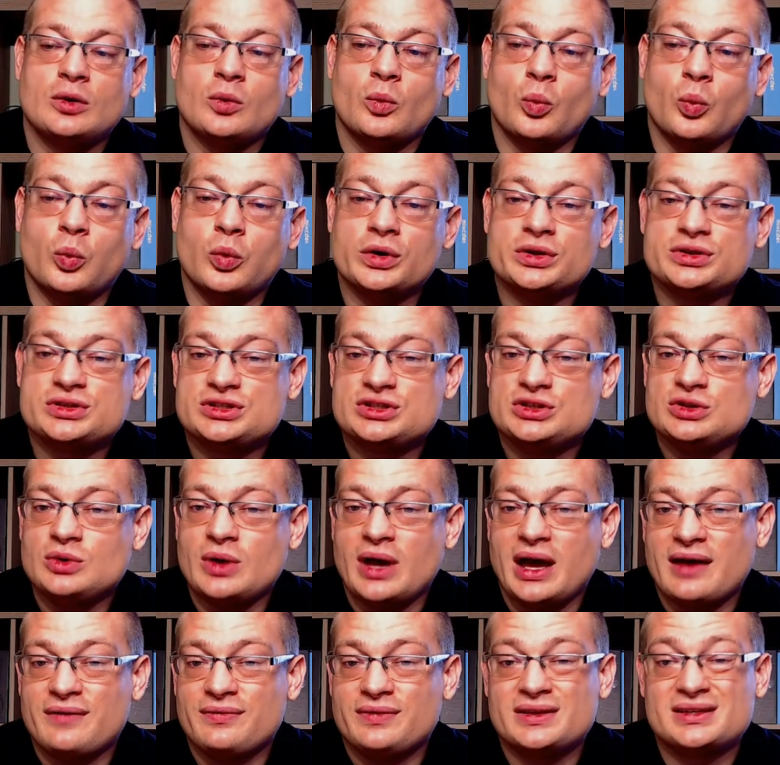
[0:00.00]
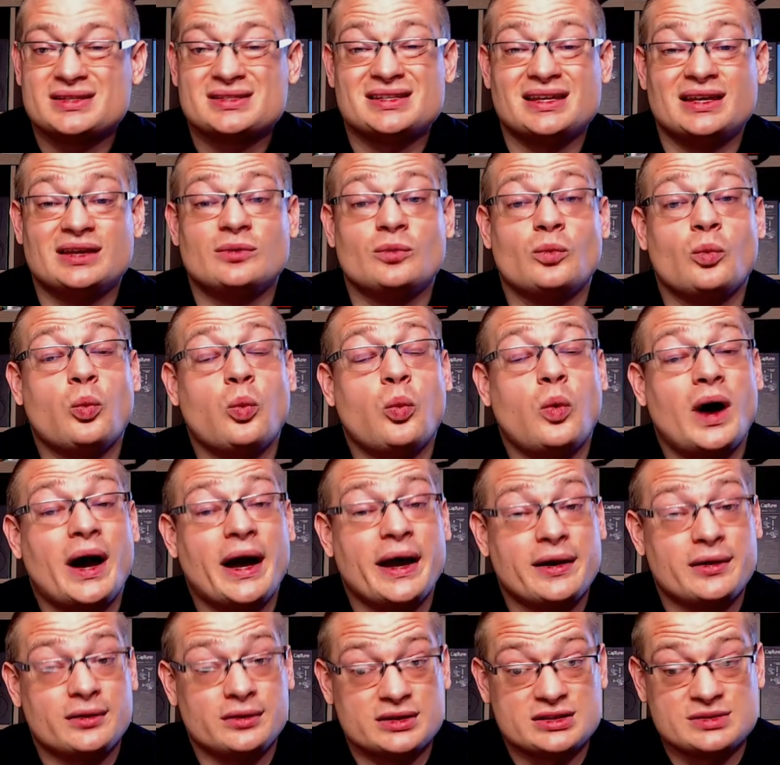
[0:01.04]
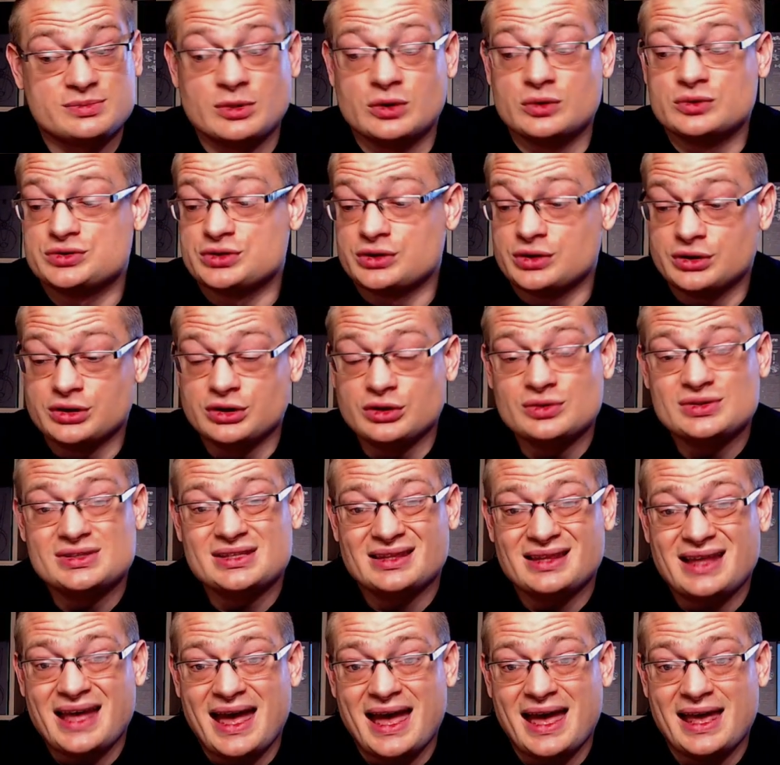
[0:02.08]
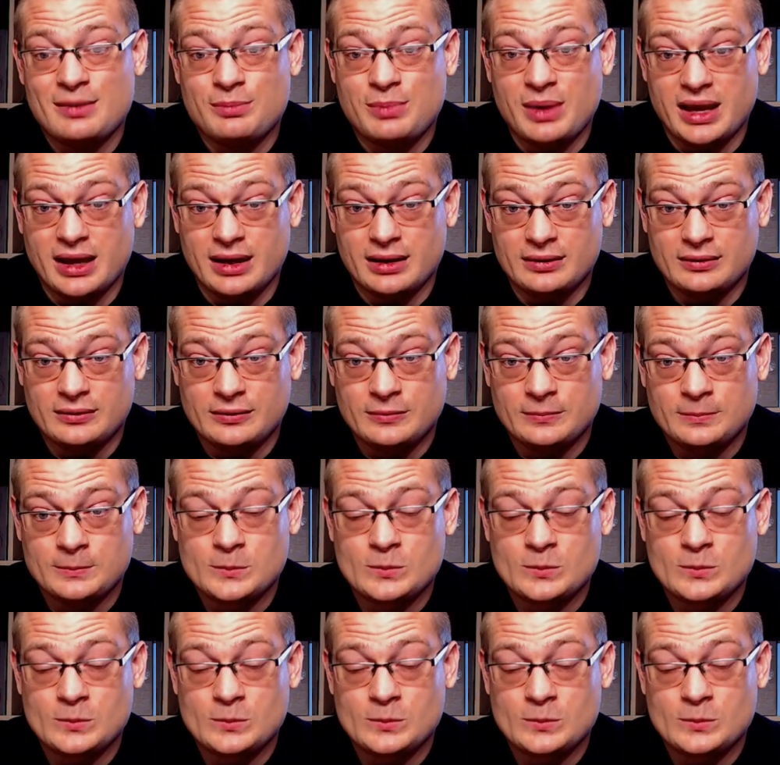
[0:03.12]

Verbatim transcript: Once you have this in wireless mode, so you're using the headband,